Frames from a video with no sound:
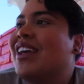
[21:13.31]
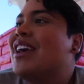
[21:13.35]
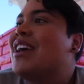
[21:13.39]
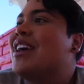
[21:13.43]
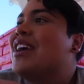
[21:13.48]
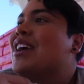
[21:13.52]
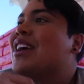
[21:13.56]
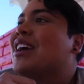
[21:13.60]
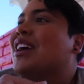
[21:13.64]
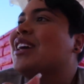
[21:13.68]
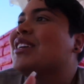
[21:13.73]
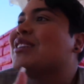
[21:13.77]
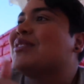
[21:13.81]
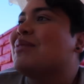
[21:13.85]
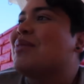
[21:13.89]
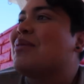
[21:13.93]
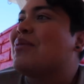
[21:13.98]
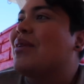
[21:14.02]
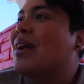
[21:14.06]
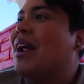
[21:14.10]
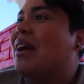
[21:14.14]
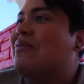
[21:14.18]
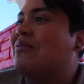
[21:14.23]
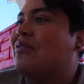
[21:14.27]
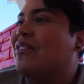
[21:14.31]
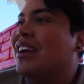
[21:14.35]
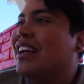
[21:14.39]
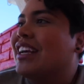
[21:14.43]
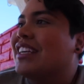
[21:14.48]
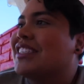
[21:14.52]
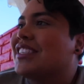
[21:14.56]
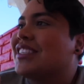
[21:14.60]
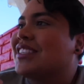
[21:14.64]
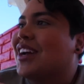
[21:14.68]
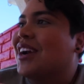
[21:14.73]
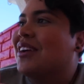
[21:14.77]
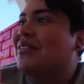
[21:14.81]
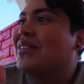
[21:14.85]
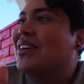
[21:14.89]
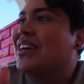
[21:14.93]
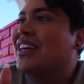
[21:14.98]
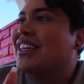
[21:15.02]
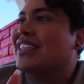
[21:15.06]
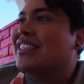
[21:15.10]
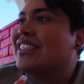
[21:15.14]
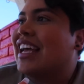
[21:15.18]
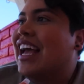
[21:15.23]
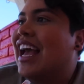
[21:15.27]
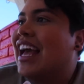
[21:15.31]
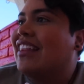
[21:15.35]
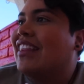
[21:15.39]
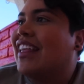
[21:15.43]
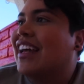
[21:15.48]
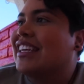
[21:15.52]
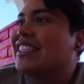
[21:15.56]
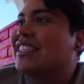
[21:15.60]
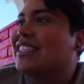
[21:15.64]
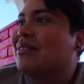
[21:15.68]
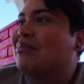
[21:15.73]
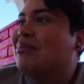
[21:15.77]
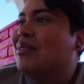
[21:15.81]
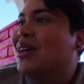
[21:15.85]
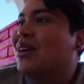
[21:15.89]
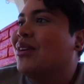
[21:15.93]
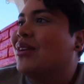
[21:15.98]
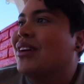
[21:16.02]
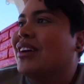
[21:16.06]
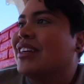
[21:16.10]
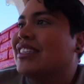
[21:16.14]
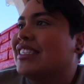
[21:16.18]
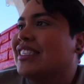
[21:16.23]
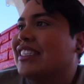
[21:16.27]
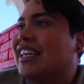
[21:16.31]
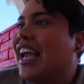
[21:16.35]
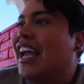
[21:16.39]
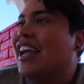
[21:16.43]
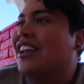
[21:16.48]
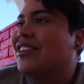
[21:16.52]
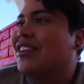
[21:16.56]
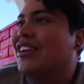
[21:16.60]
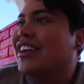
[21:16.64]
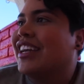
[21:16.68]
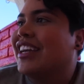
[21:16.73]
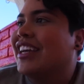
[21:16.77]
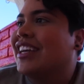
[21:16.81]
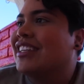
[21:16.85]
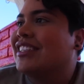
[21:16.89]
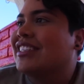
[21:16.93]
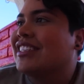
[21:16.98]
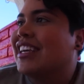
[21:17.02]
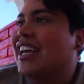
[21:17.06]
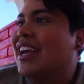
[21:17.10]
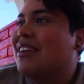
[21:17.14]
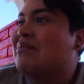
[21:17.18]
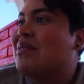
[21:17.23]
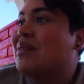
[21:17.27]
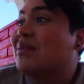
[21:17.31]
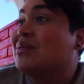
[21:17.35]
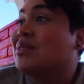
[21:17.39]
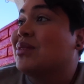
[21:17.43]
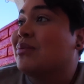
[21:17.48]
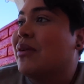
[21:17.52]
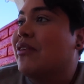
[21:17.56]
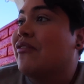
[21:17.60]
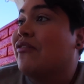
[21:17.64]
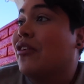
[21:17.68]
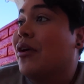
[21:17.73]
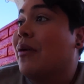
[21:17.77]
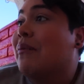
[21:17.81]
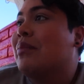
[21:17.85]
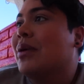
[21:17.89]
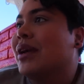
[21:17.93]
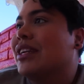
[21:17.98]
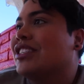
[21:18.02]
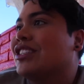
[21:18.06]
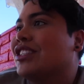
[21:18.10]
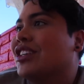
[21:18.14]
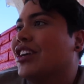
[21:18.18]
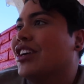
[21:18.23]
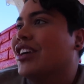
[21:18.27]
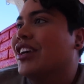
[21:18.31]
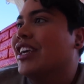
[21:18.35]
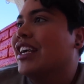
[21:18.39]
Because we were at freaking Starbucks and like some little skater kids came up to me for a picture.